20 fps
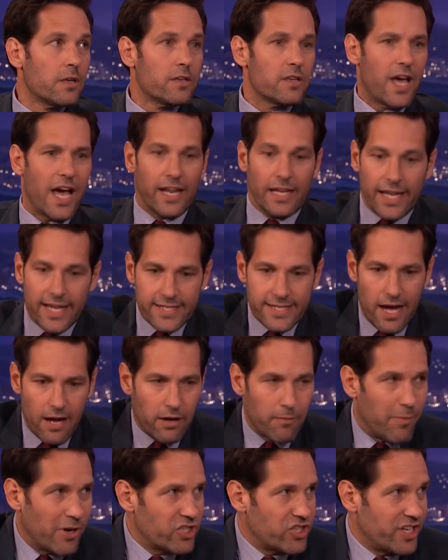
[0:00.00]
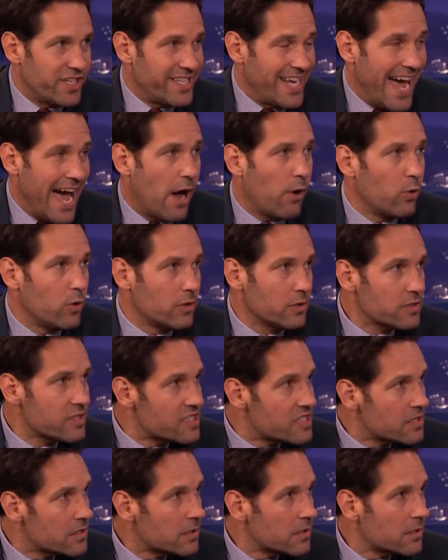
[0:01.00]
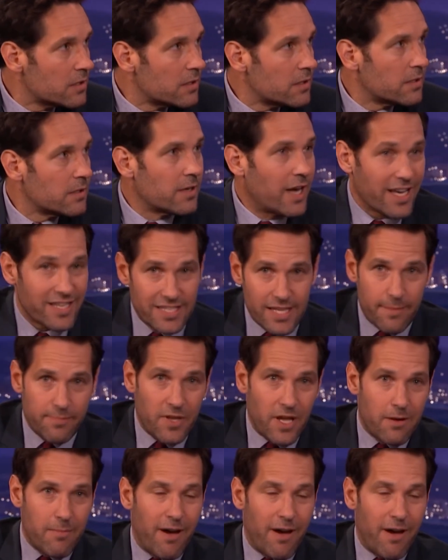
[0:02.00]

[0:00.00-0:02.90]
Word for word: The third installment of Paul Rudd's Scott Lang